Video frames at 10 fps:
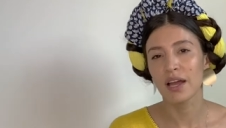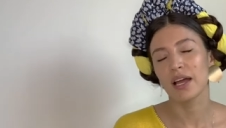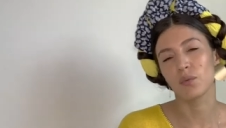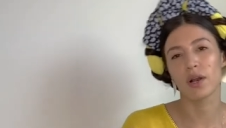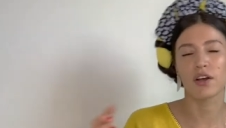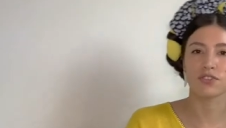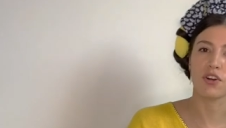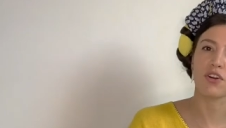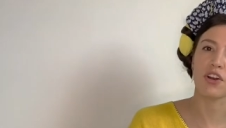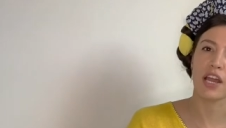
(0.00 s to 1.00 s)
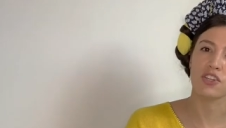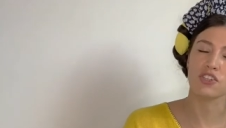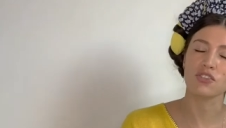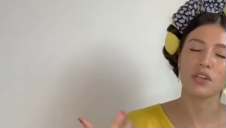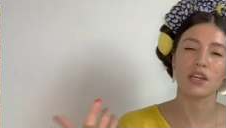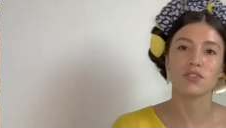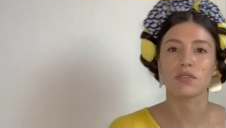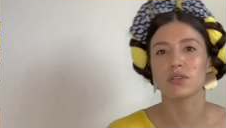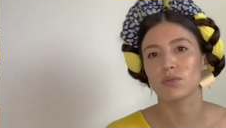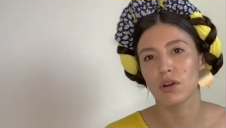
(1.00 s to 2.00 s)
And we lost our connection to nature
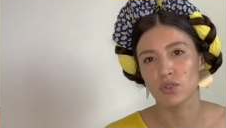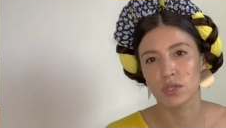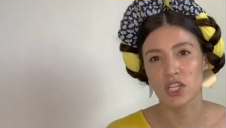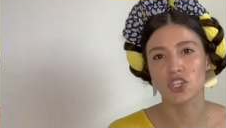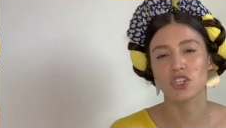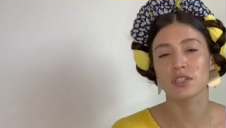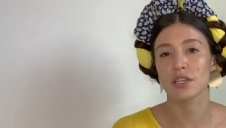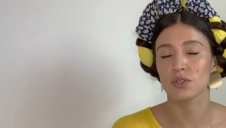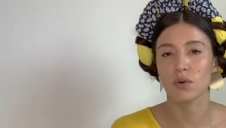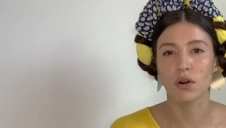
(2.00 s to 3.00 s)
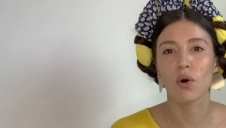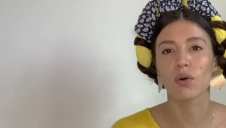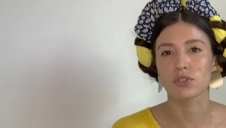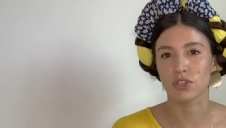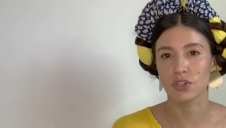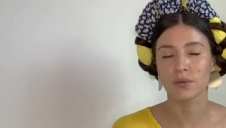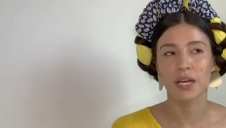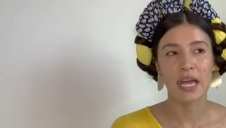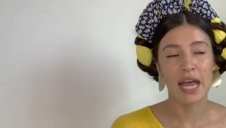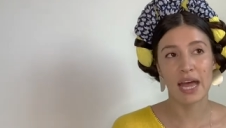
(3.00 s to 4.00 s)
and to our traditions and to our culture.
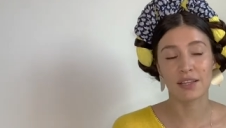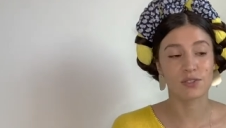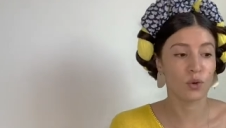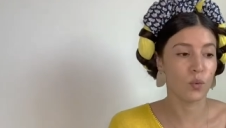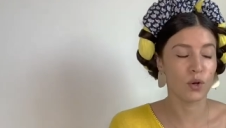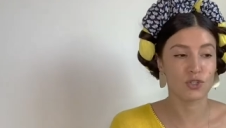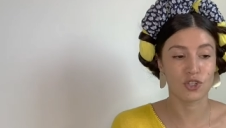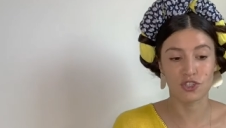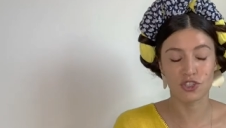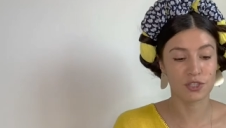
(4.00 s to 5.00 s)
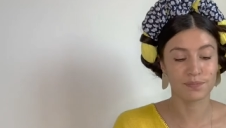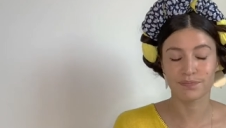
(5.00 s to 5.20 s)
And so we're just